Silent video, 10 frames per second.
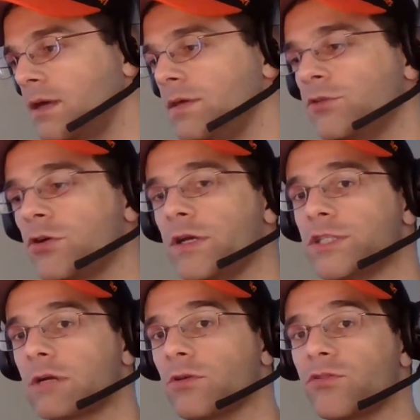The Attorney
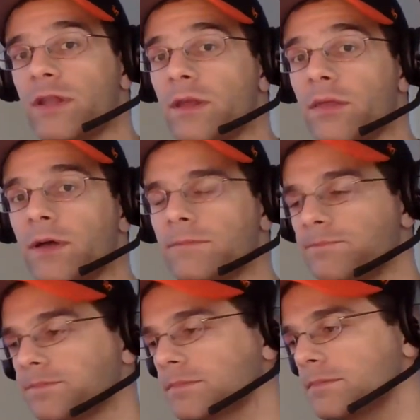General said nothing.
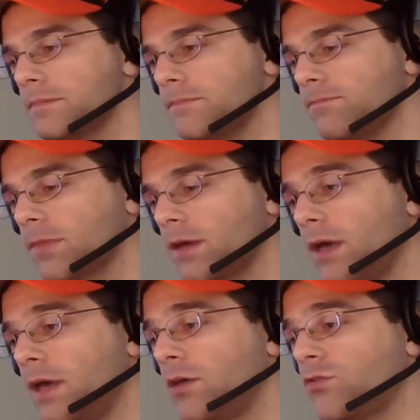
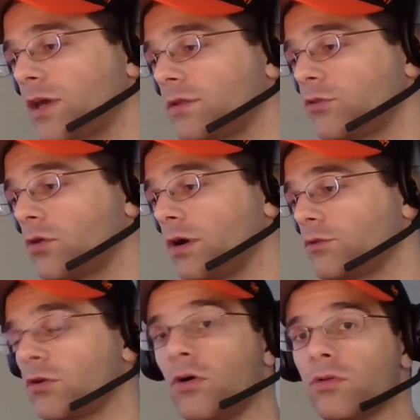Stanley's
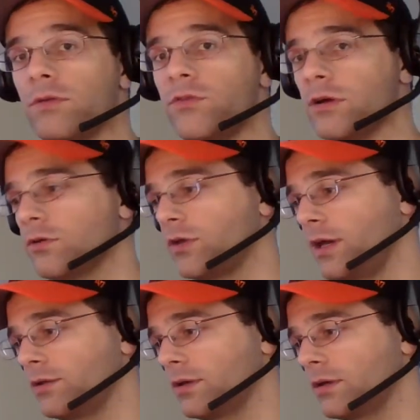lawyer took hold of Zero's
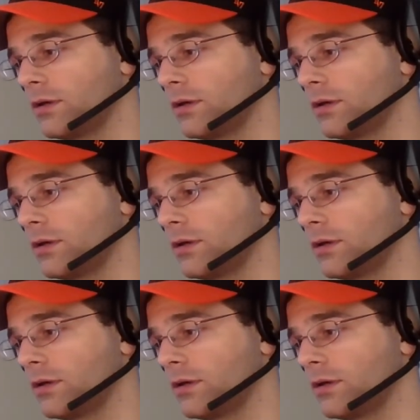hand.